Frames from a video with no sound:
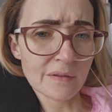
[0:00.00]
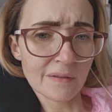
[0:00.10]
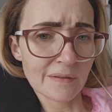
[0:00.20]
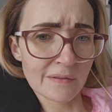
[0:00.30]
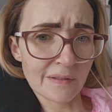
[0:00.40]

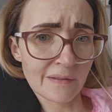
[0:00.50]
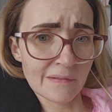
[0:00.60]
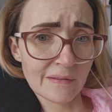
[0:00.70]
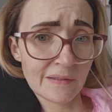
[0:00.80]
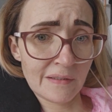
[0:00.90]
So,
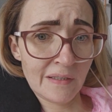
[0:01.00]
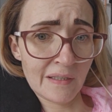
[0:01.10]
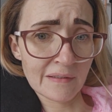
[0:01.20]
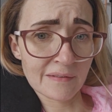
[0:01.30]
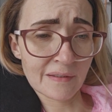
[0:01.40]
yeah,
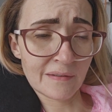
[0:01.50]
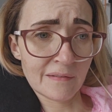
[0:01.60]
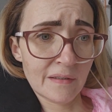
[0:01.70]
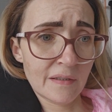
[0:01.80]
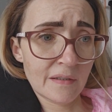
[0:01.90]
so
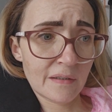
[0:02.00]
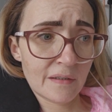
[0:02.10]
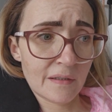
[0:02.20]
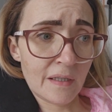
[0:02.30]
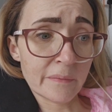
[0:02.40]

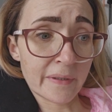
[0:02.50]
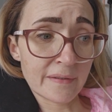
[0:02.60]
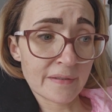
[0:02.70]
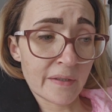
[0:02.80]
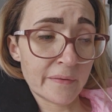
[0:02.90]
anyway,
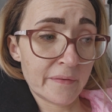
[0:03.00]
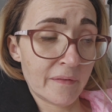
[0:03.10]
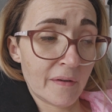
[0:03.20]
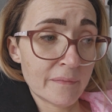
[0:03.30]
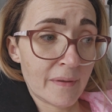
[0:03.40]
so I
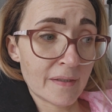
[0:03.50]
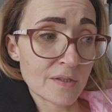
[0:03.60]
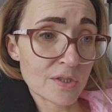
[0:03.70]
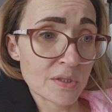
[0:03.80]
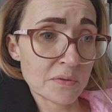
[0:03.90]
managed
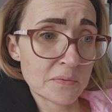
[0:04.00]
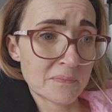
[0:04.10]
to